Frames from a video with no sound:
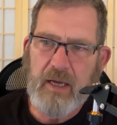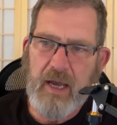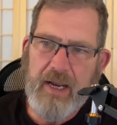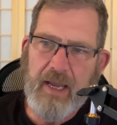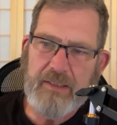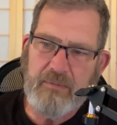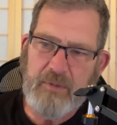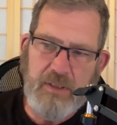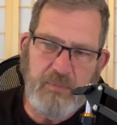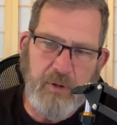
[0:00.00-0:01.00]
I got some
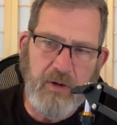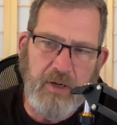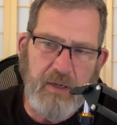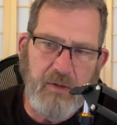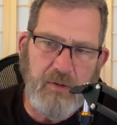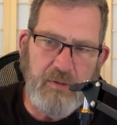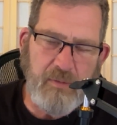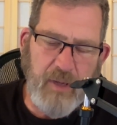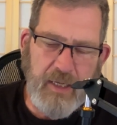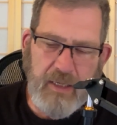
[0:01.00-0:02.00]
dispiriting news
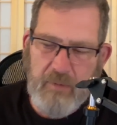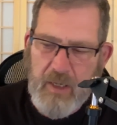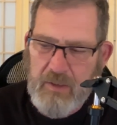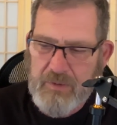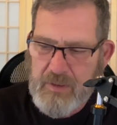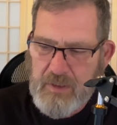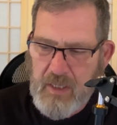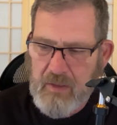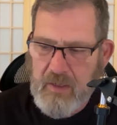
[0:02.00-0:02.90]
in my email just the other